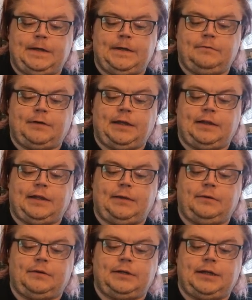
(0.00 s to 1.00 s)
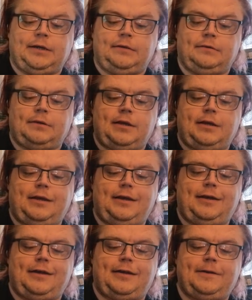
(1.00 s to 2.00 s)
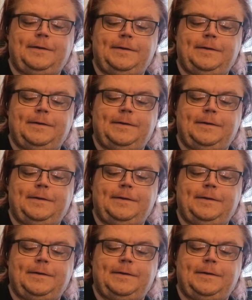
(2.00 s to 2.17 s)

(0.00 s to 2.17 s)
write that one down.